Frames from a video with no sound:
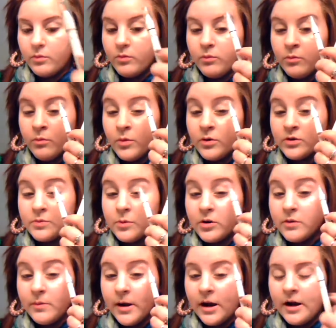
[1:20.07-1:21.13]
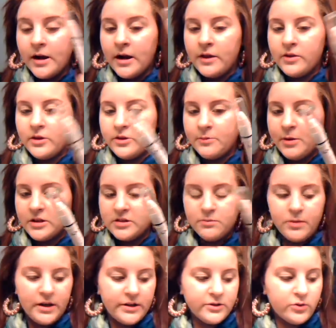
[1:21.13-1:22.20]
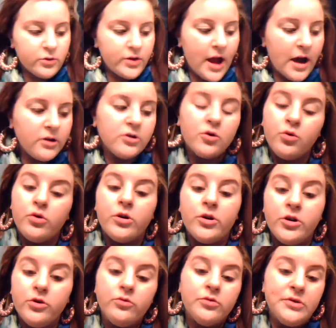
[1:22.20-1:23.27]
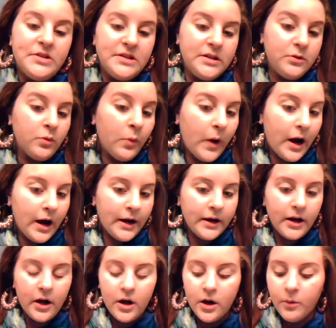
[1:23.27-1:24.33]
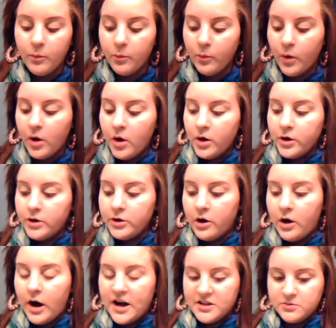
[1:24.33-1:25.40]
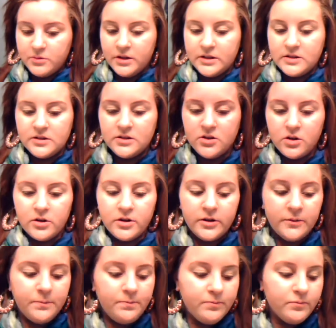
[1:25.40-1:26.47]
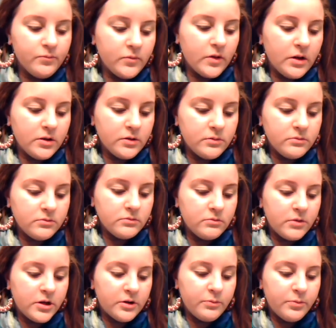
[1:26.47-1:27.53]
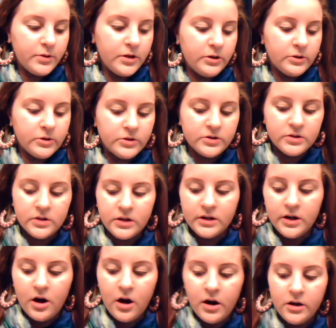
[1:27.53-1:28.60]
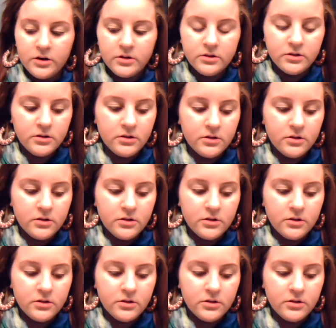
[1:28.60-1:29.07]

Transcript: most part of my eye and then the Pots and Pan on the outer corner. You will see why. Um, you know, as we get started. You know, my computer's getting hot.